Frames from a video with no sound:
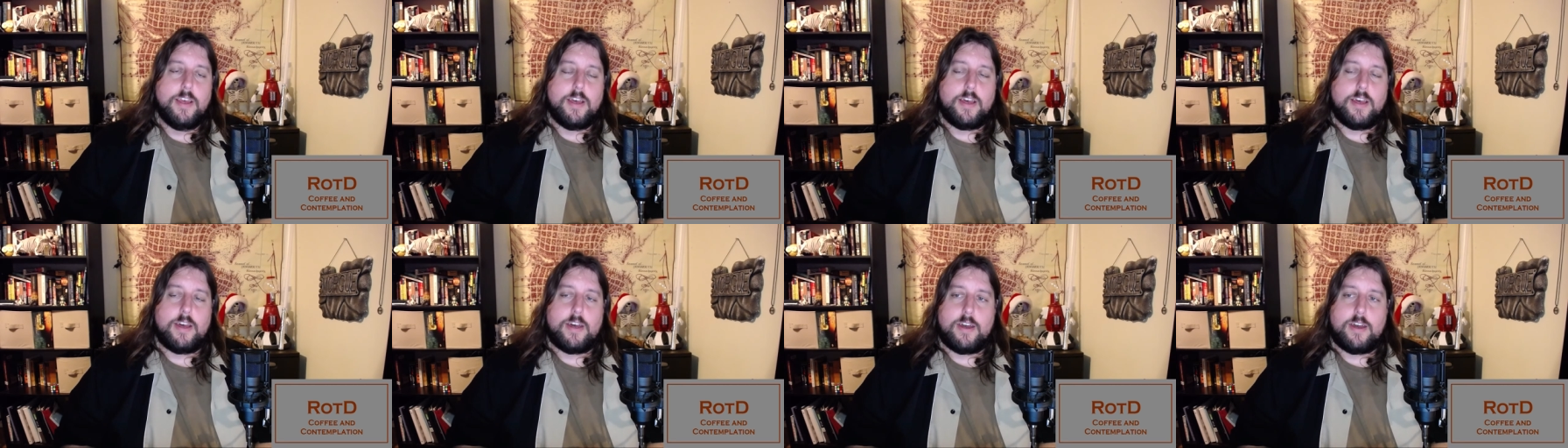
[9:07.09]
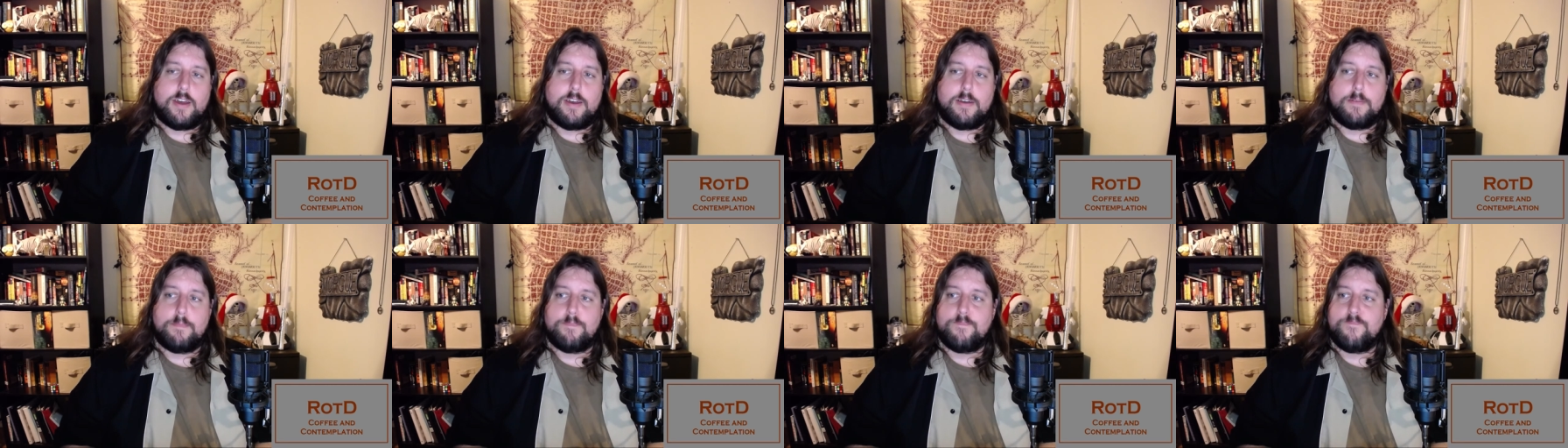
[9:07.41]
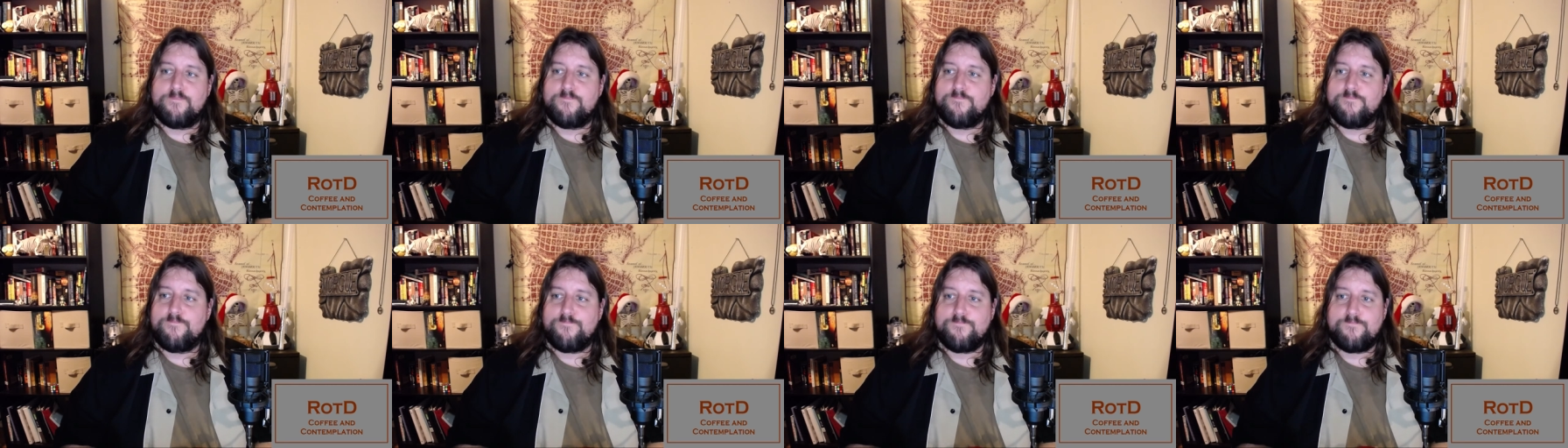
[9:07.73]
Um,
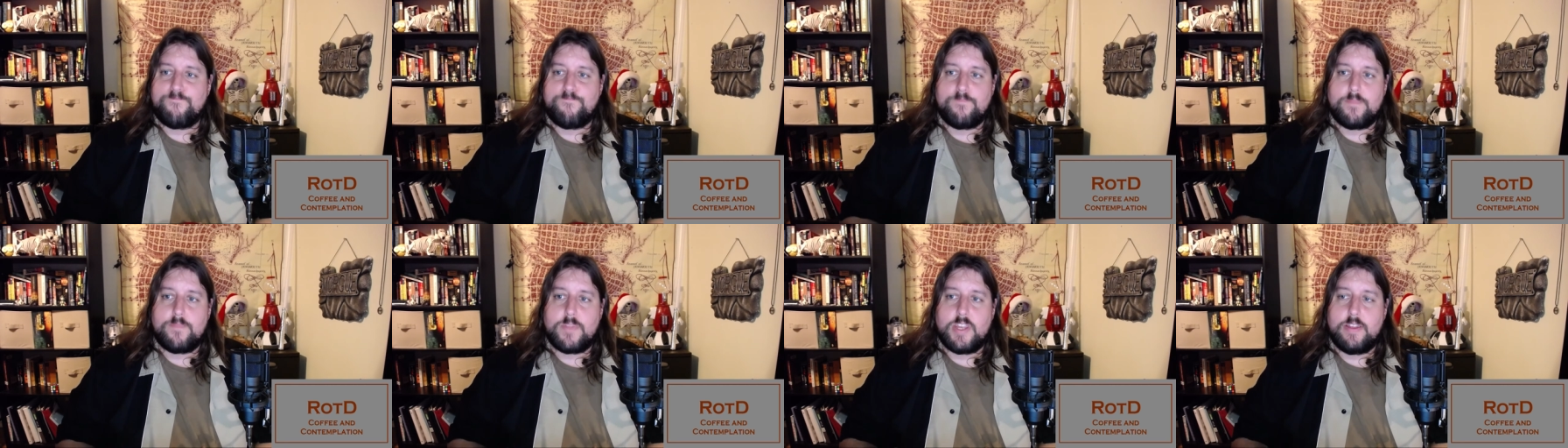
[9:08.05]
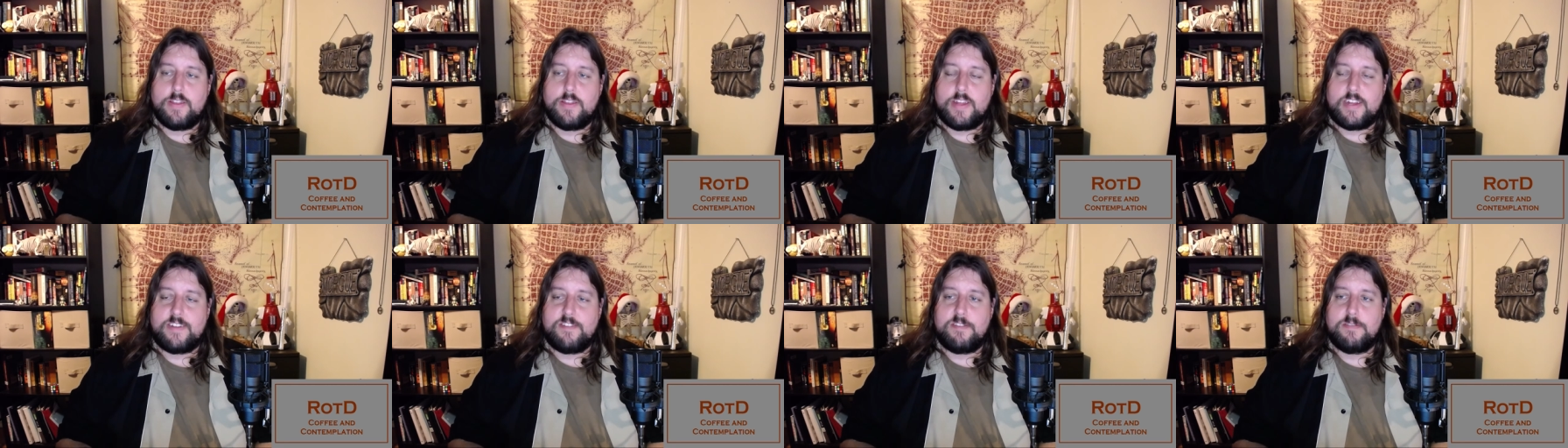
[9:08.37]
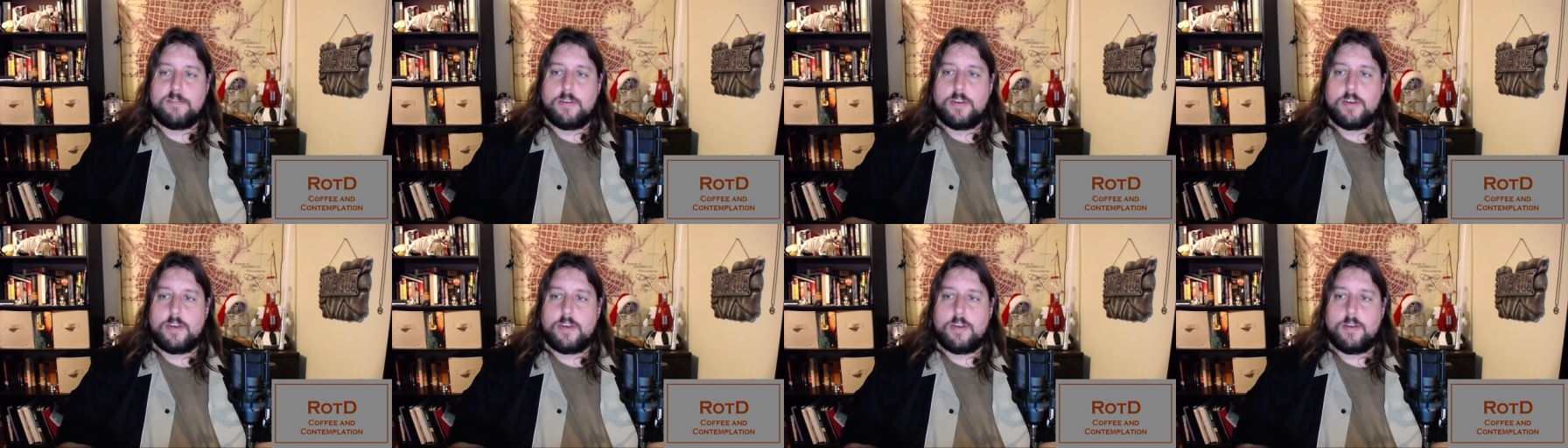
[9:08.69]
that's,
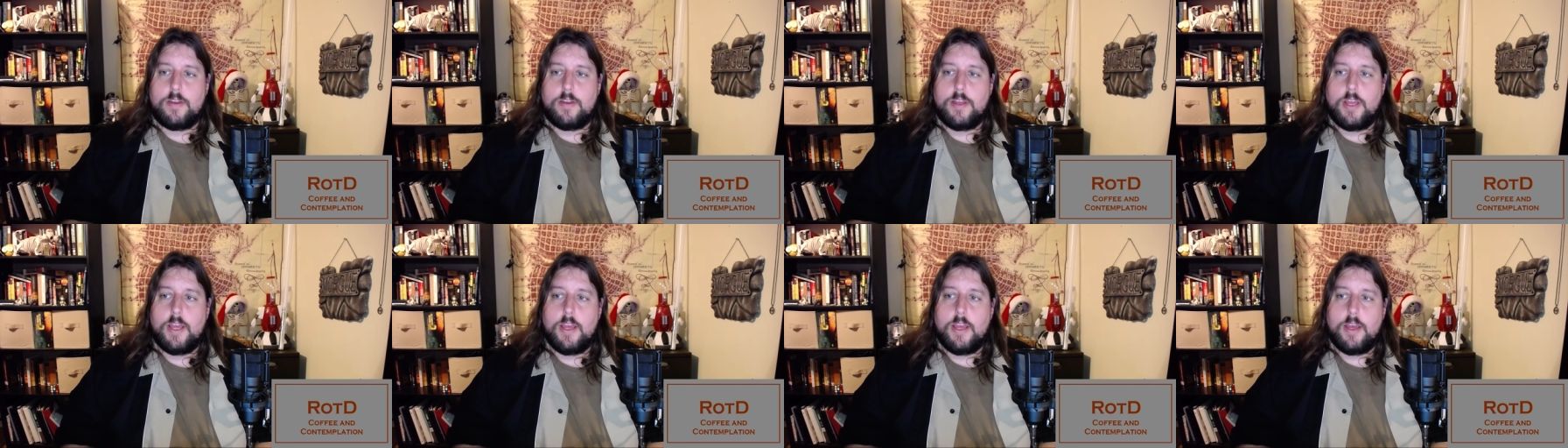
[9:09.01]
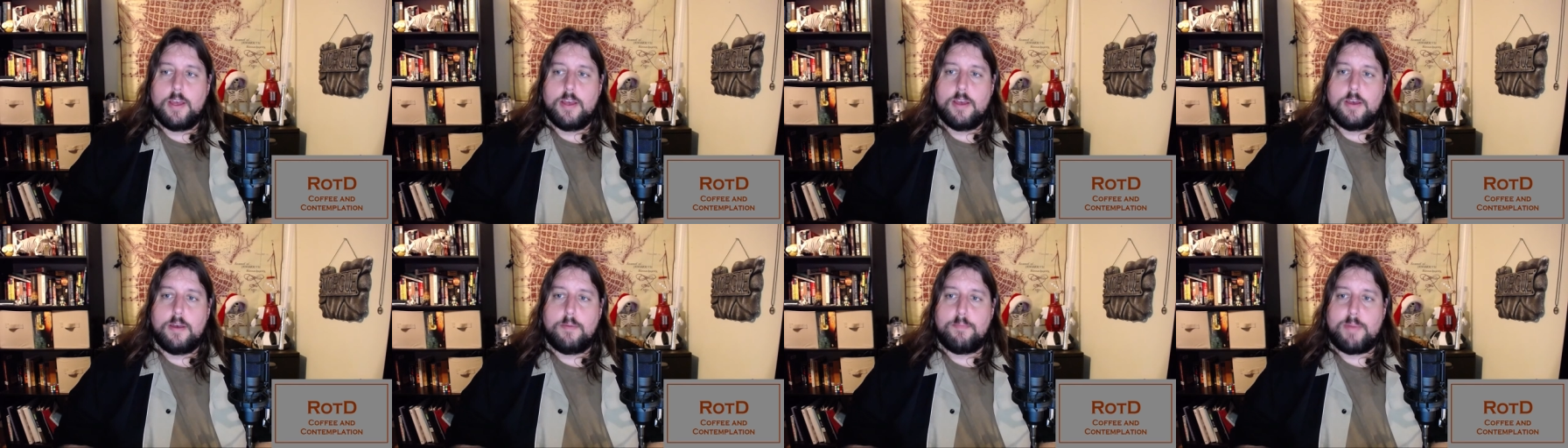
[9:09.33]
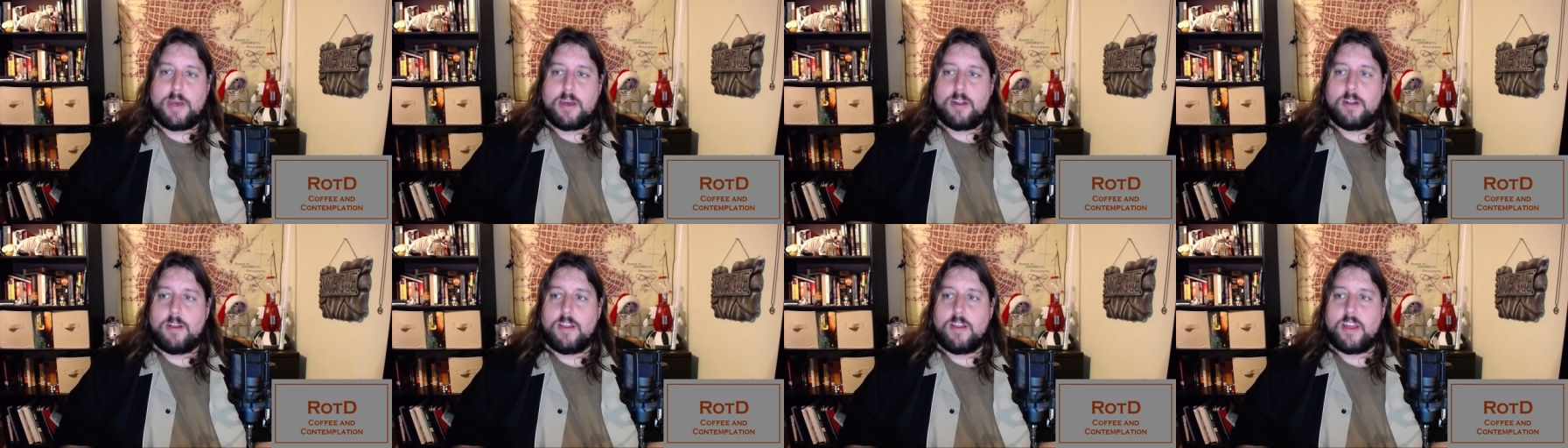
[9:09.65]
uh,
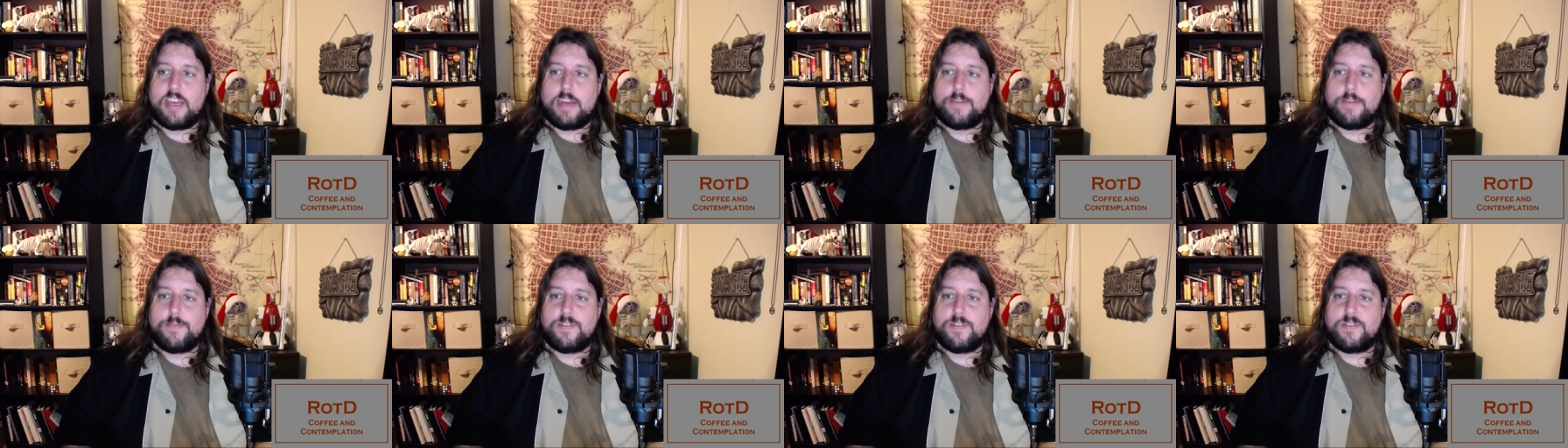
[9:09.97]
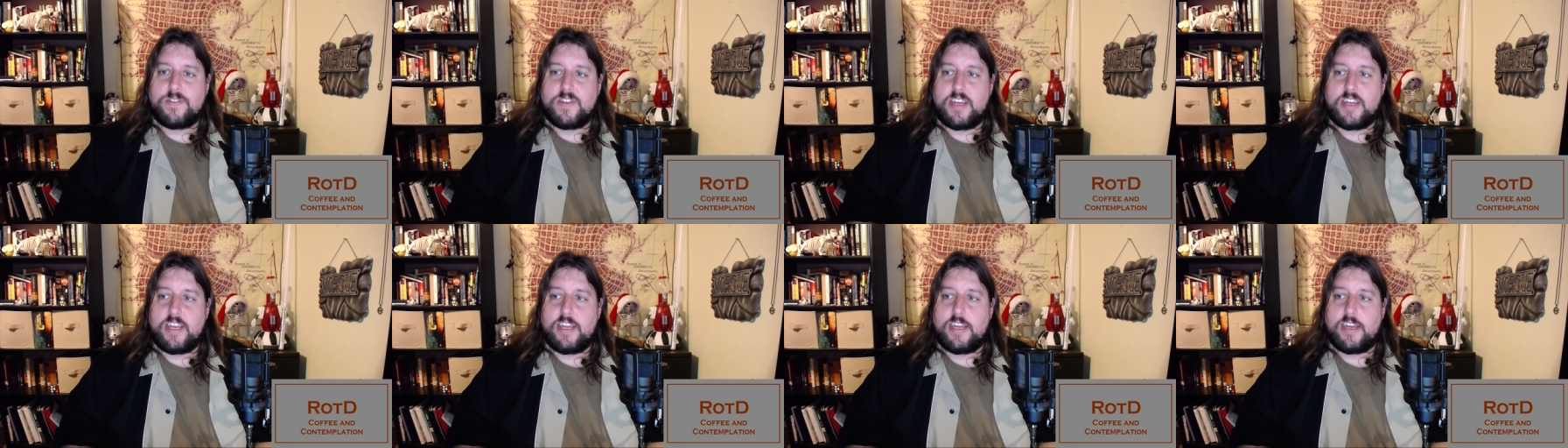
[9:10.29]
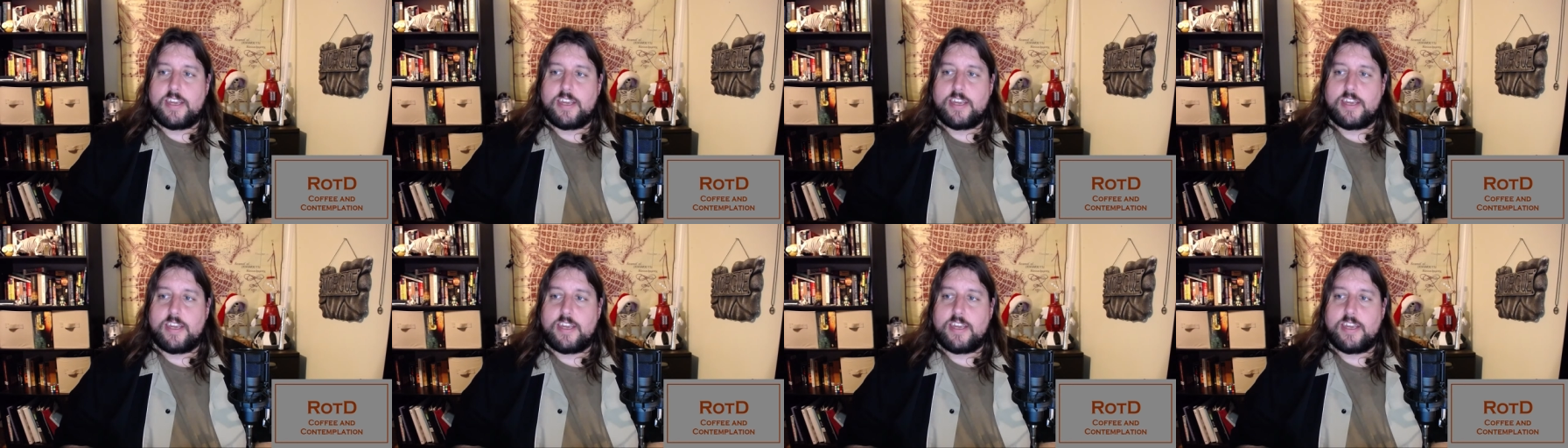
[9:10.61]
about all I have to say.